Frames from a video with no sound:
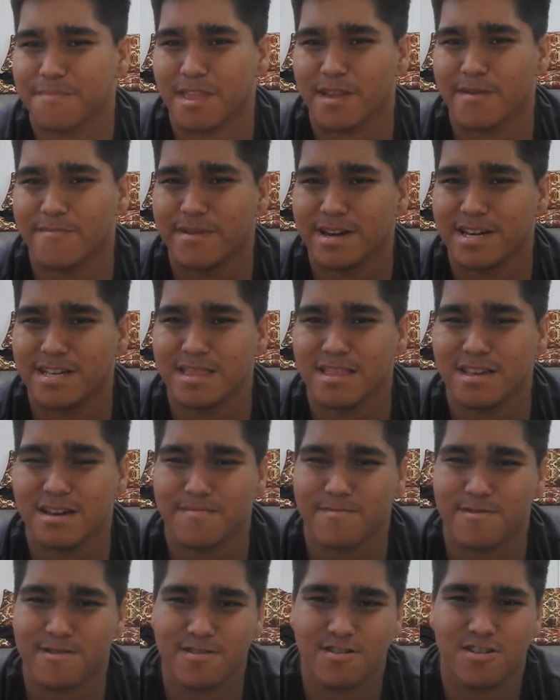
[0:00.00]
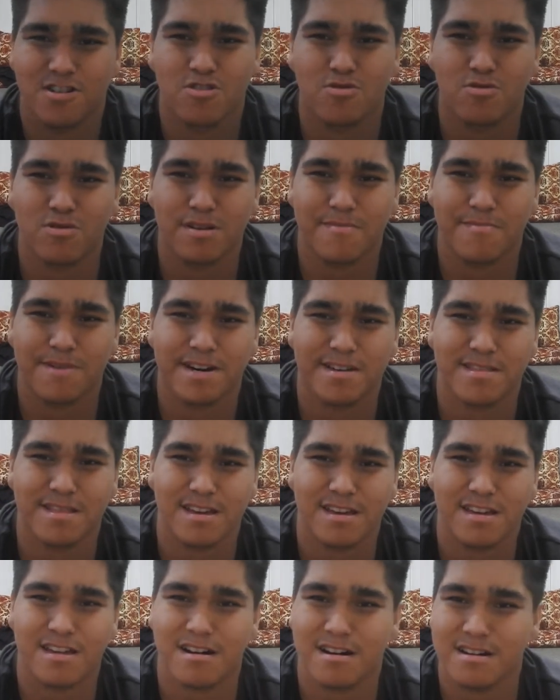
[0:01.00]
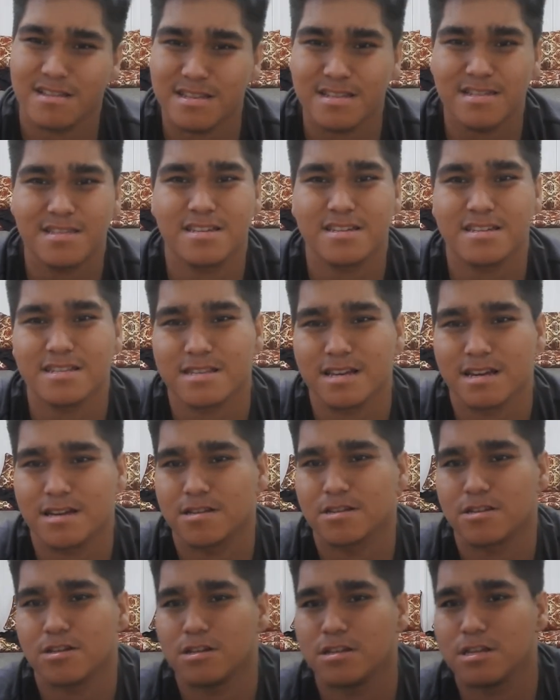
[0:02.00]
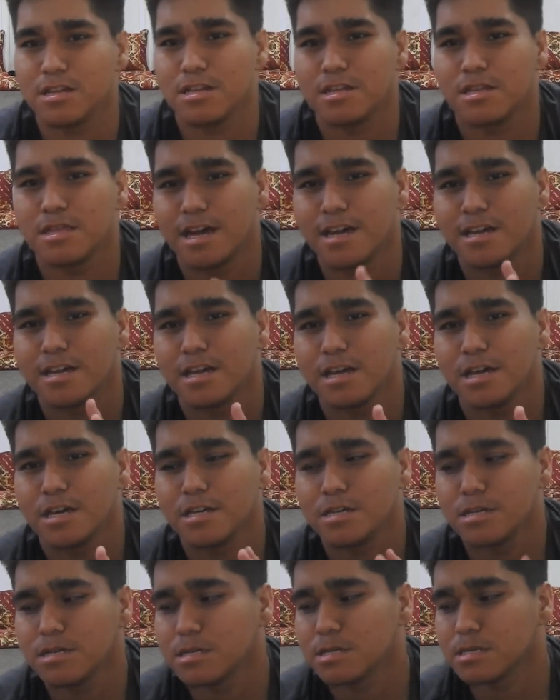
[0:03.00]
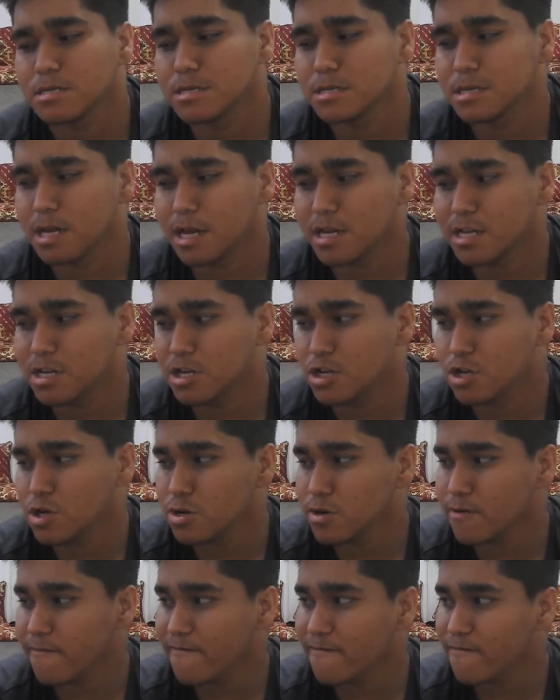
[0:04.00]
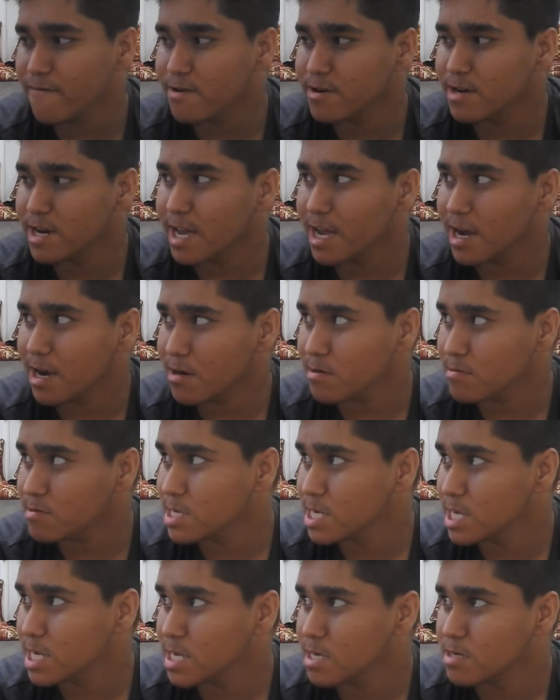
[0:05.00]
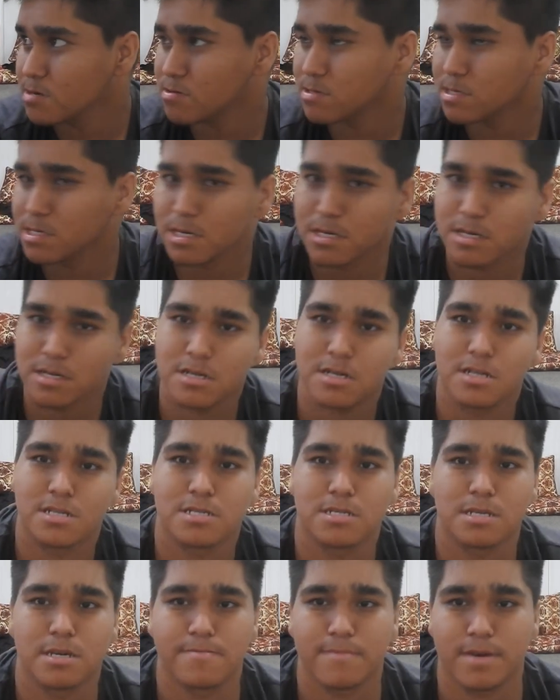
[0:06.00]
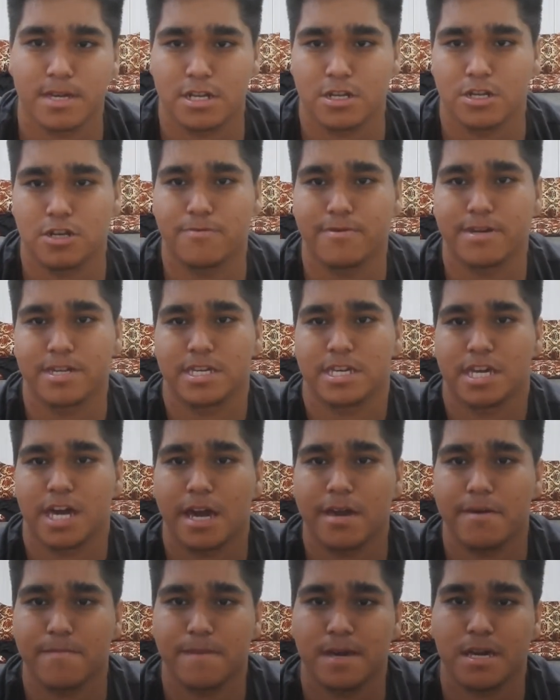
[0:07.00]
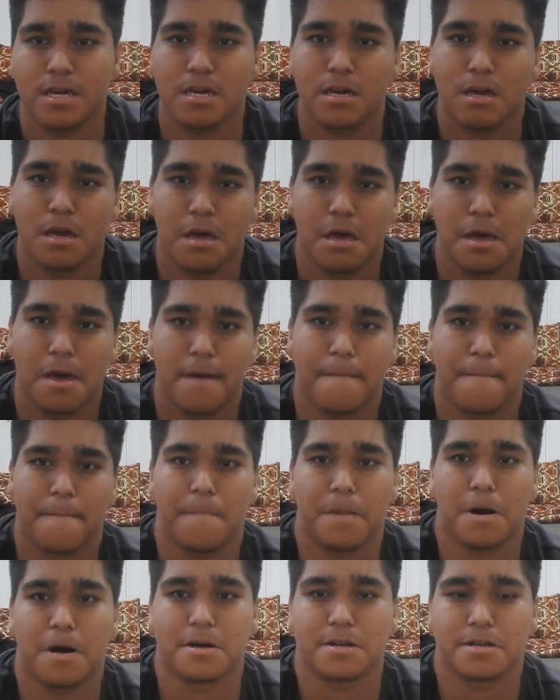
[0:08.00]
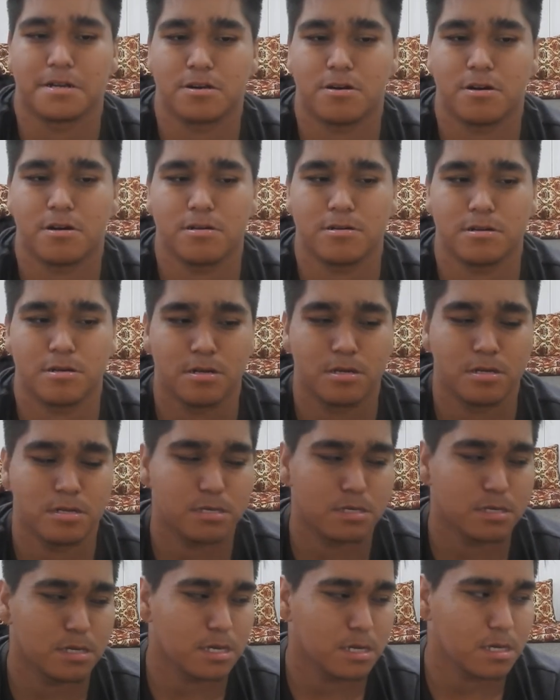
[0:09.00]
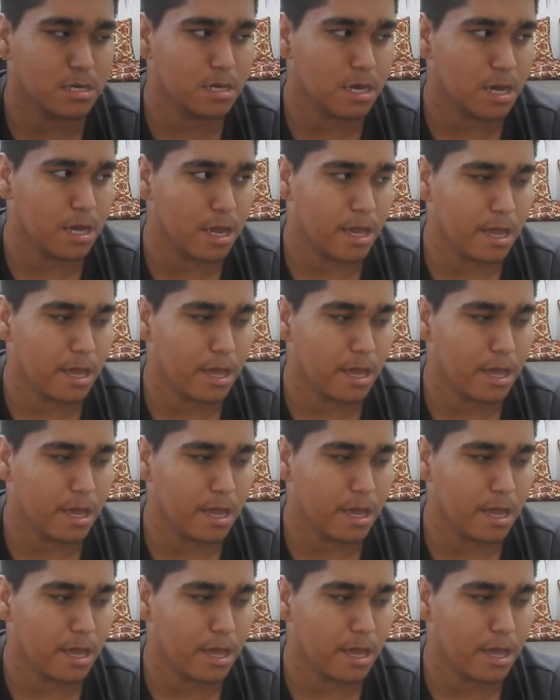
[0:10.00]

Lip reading: mainly I'm gonna talk about, like, other things that you can stay tuned for now, and also you're gonna see me doing gaming, but not using,